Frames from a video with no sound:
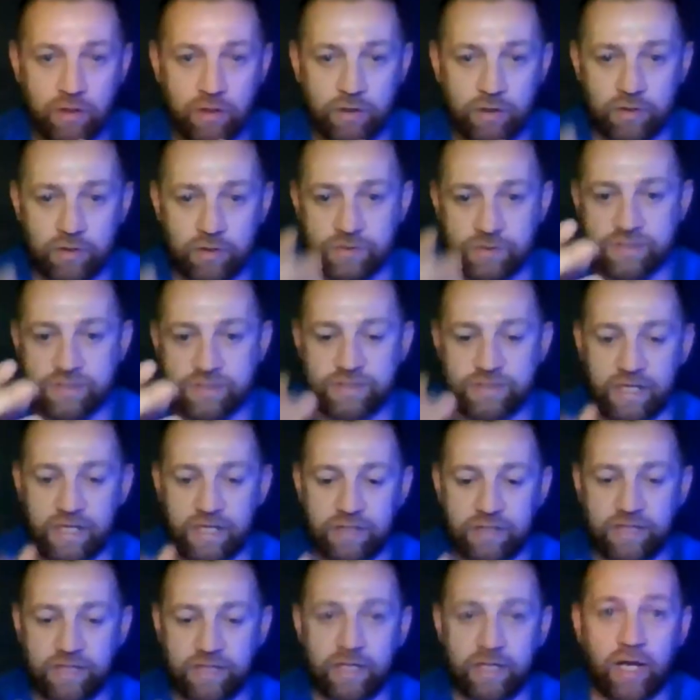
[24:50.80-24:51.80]
because
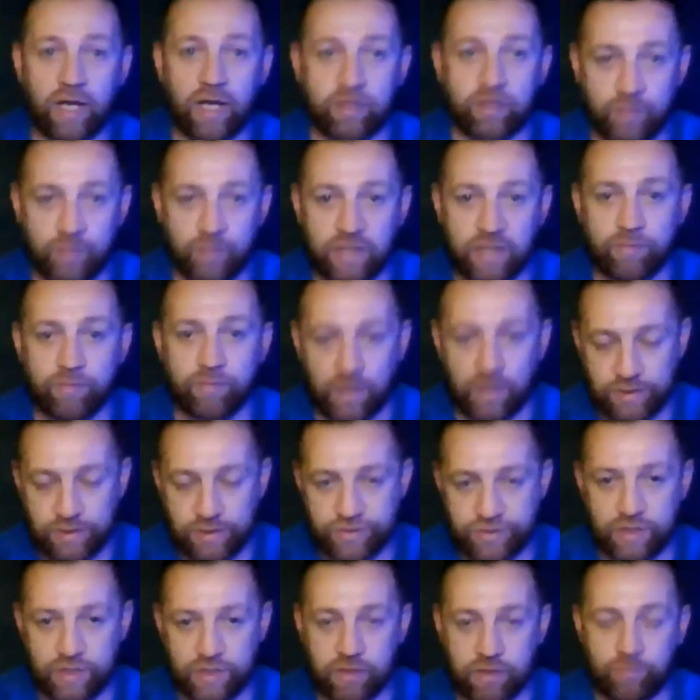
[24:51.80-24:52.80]
they handmade by
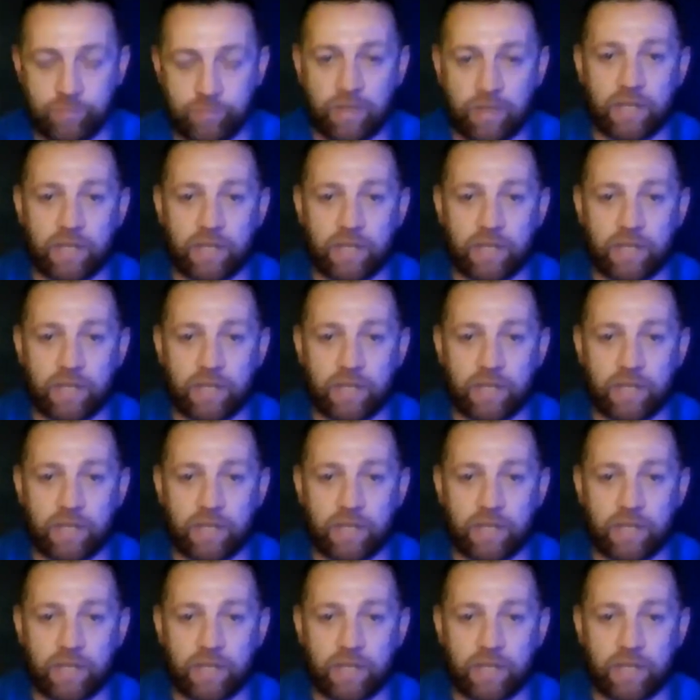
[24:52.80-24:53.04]
Johnny,